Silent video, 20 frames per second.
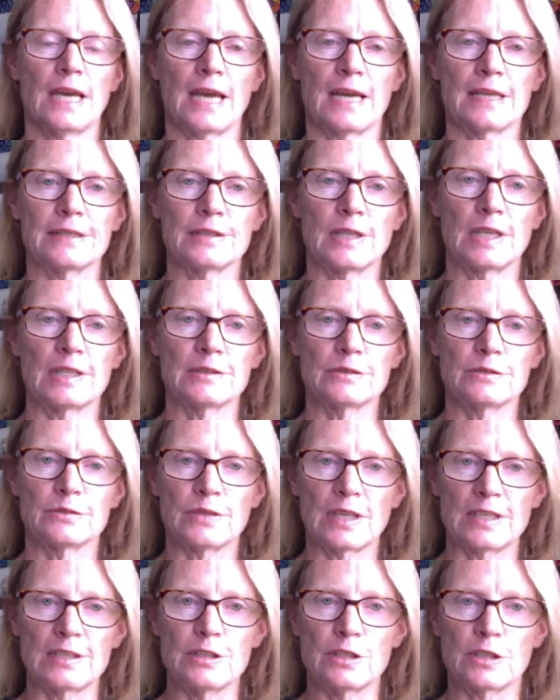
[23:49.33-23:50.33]
and
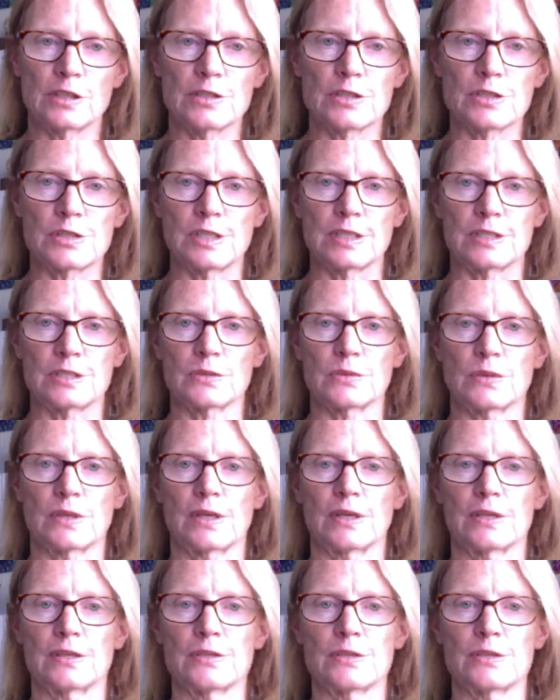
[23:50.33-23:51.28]
then you can stick to it.